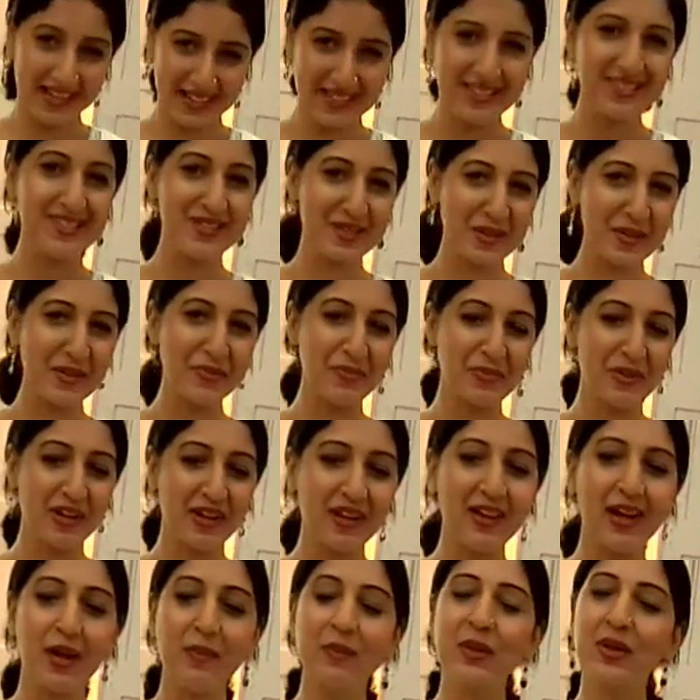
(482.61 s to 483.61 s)
Let's take a
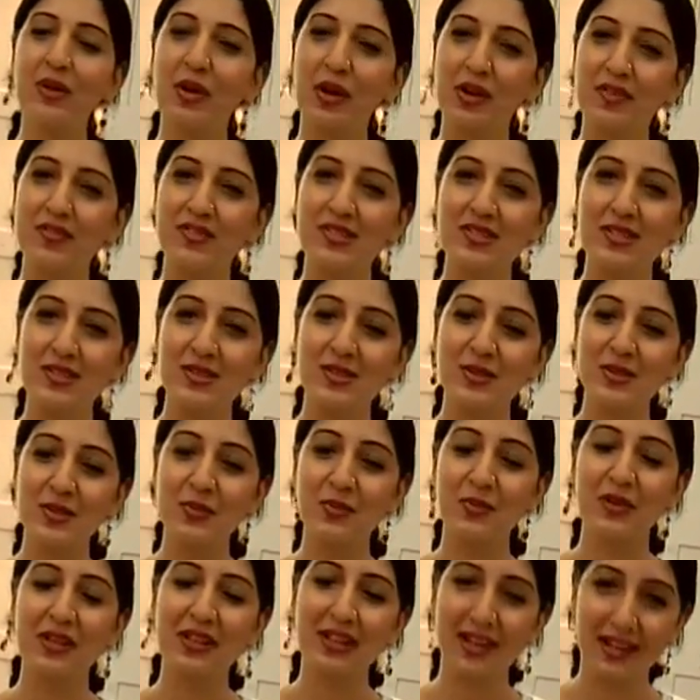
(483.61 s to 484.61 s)
break. I'm in
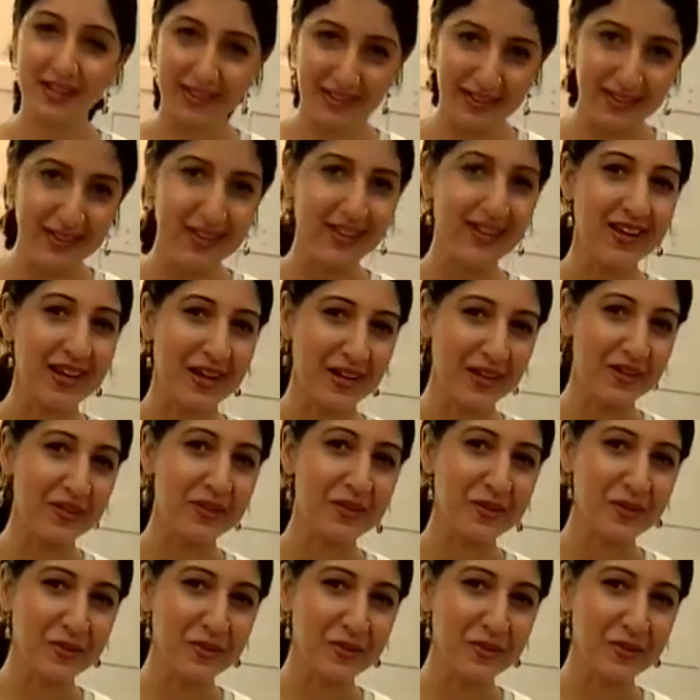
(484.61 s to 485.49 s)
conversation with Anita Nair.